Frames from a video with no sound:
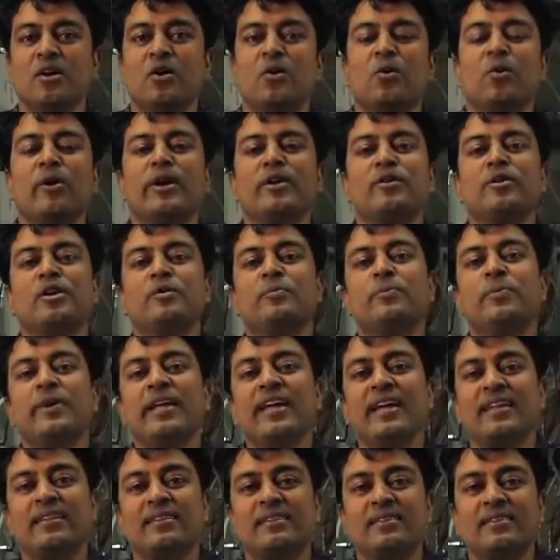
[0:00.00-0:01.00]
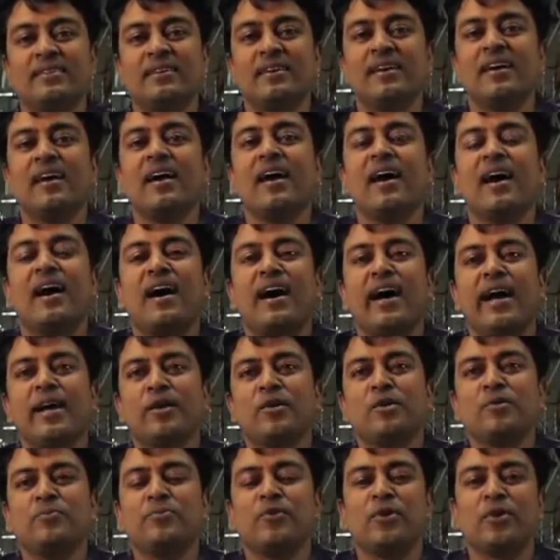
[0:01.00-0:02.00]
When we breathe,
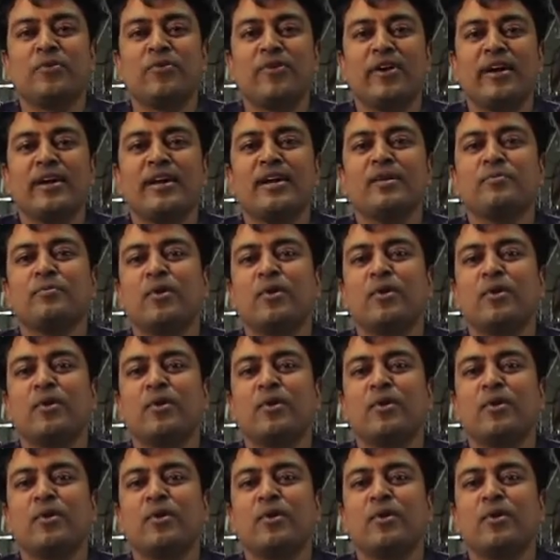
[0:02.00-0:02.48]
iron porphyrin